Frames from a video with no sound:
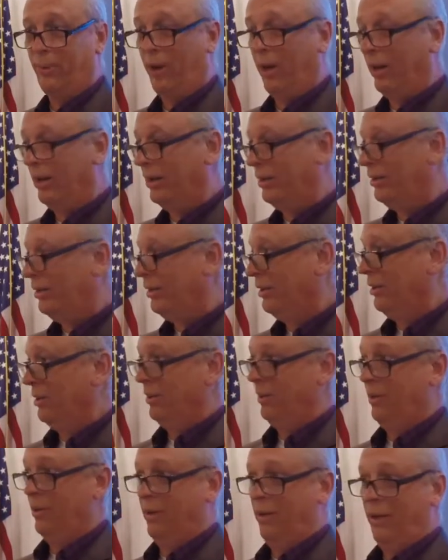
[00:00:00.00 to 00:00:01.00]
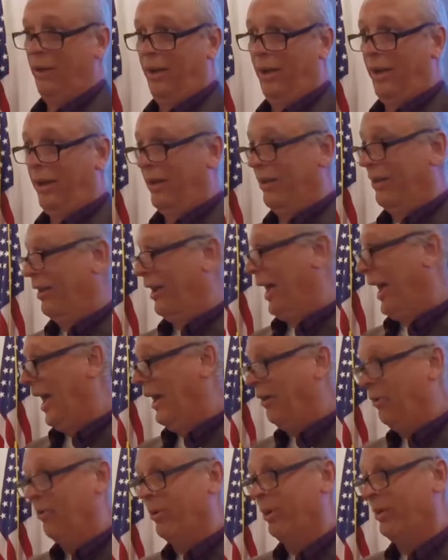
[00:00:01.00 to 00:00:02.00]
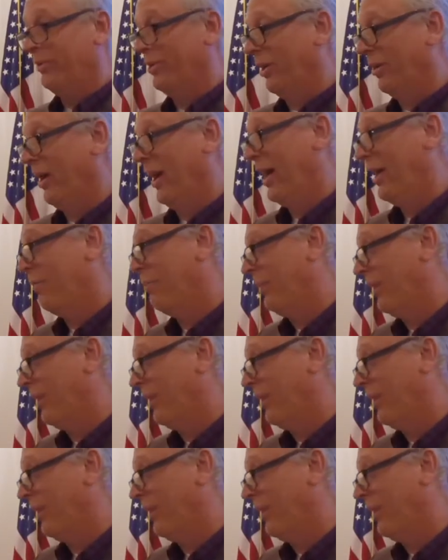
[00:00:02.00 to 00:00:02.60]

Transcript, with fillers: Probably I don't even know how to